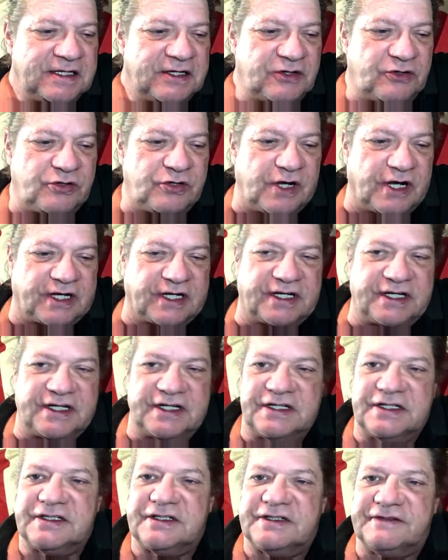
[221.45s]
crook
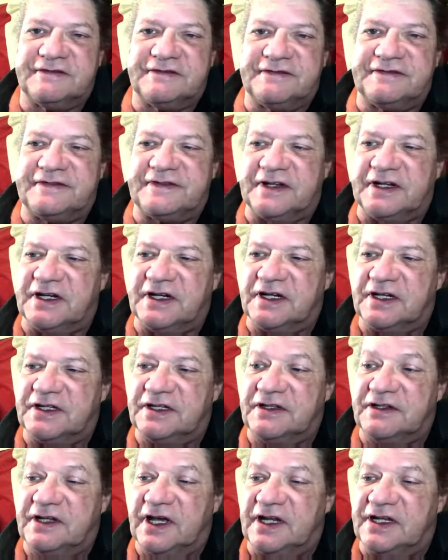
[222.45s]
of the
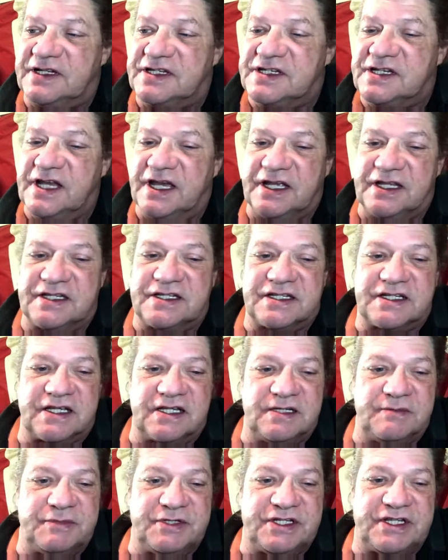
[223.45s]
United States
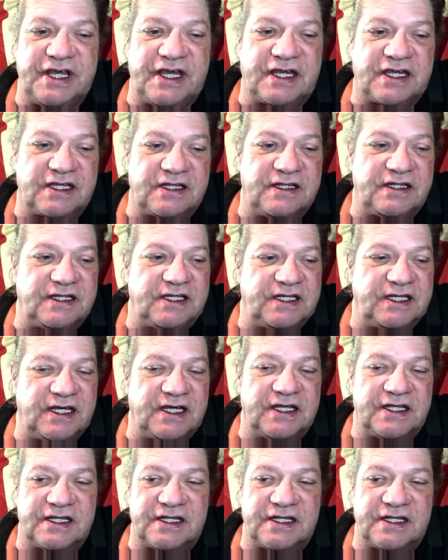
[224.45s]
going to be taking the